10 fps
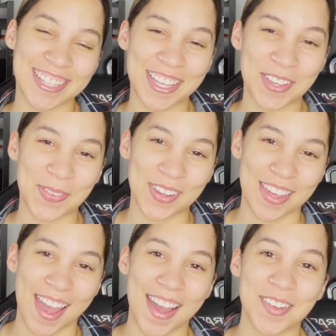thank you for
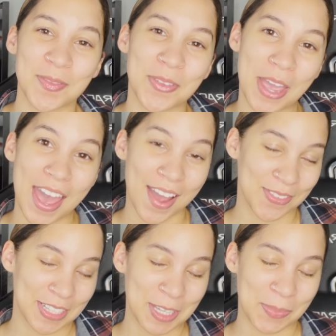that.
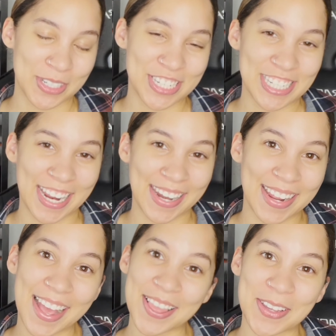Really appreciate it.
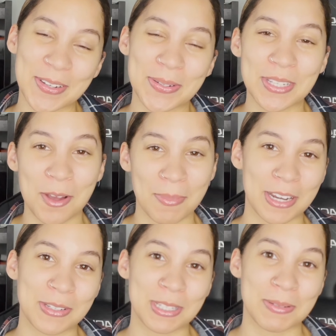Hello to all my
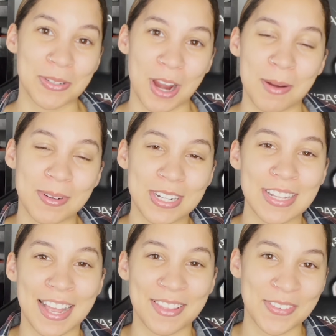new subscribers.
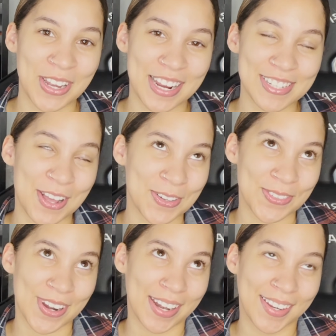I love you guys
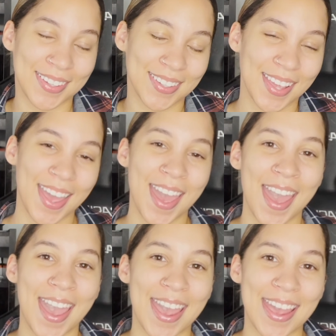already.
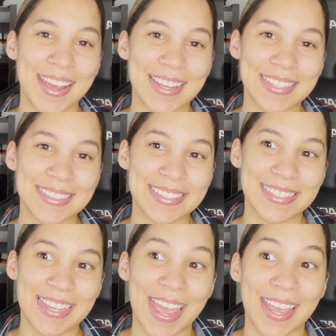And
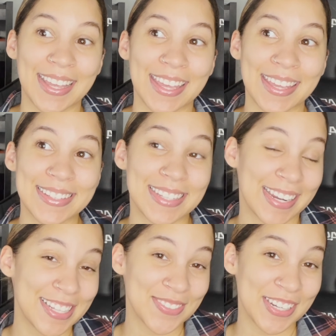in
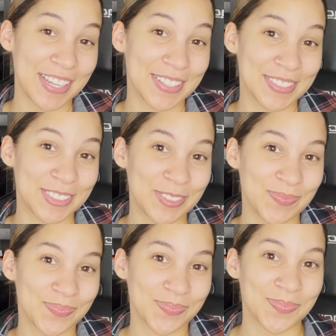today's video,
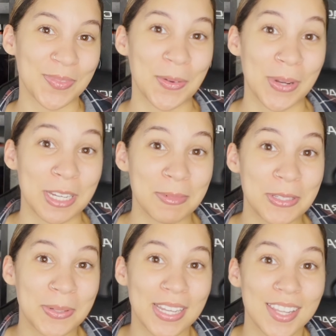we're gonna be
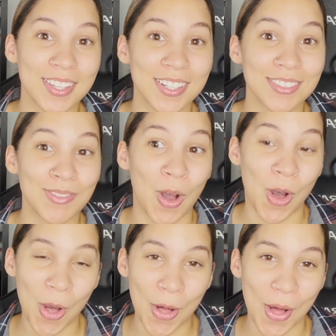doing another
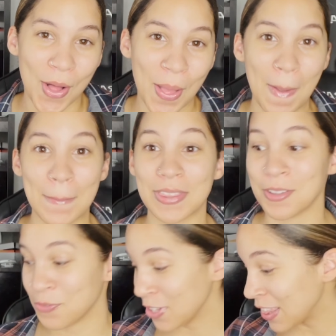haul. But the
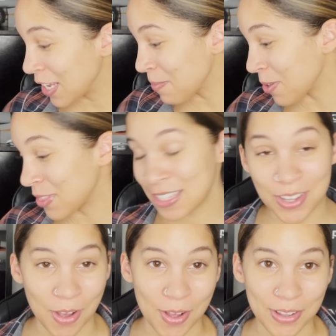fun thing about this
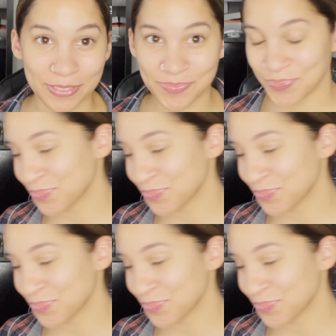haul,